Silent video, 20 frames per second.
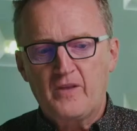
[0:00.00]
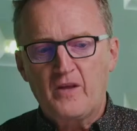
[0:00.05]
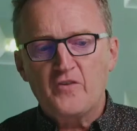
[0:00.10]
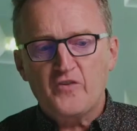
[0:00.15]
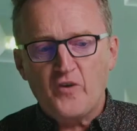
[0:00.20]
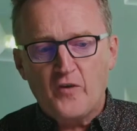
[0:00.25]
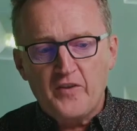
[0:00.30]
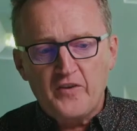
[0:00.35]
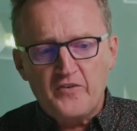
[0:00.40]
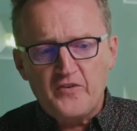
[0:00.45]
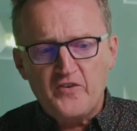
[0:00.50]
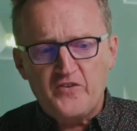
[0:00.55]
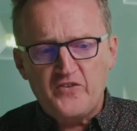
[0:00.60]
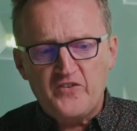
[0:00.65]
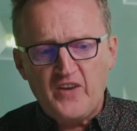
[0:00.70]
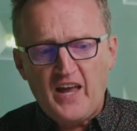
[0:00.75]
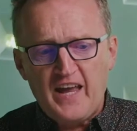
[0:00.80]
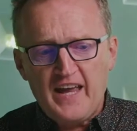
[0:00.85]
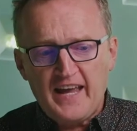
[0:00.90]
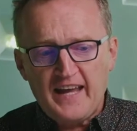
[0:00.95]
So this is
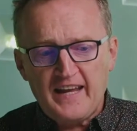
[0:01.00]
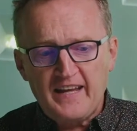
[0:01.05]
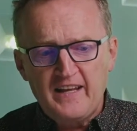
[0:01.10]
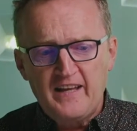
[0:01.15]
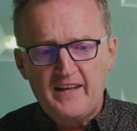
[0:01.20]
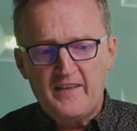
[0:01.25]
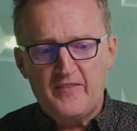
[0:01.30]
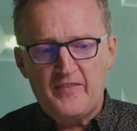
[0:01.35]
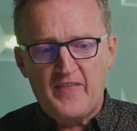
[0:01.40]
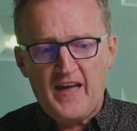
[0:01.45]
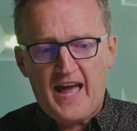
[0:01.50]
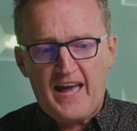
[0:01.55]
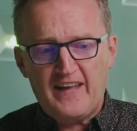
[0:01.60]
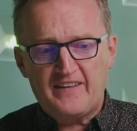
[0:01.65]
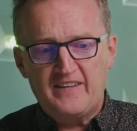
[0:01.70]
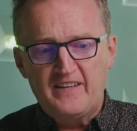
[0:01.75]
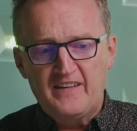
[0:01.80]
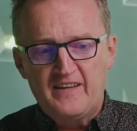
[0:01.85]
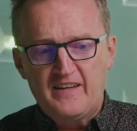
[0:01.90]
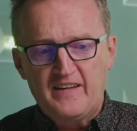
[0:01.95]
saying
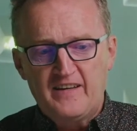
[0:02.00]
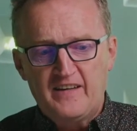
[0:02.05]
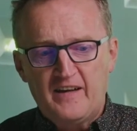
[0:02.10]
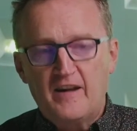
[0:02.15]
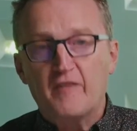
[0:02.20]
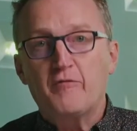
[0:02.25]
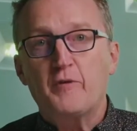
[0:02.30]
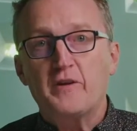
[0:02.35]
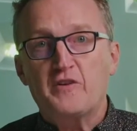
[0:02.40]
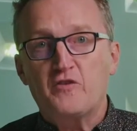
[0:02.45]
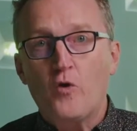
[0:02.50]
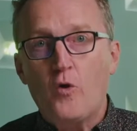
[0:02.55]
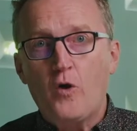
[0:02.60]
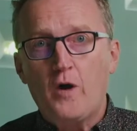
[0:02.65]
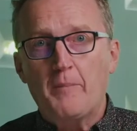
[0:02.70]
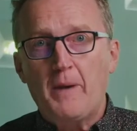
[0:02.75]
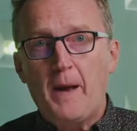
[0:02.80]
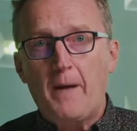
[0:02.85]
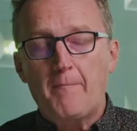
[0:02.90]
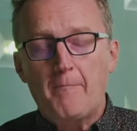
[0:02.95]
that if we talk
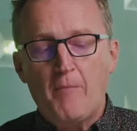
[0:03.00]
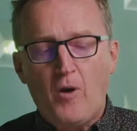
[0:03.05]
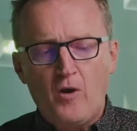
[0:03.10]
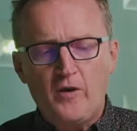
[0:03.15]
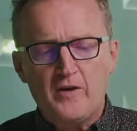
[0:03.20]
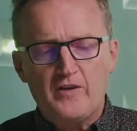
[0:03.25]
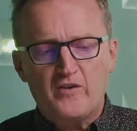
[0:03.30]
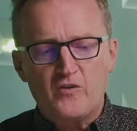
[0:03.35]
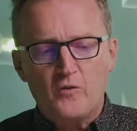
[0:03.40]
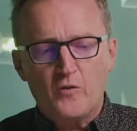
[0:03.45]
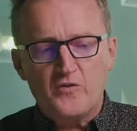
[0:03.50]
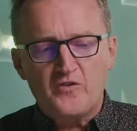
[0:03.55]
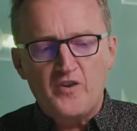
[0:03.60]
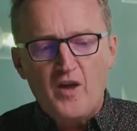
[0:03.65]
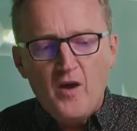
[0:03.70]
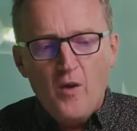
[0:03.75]
about molecules,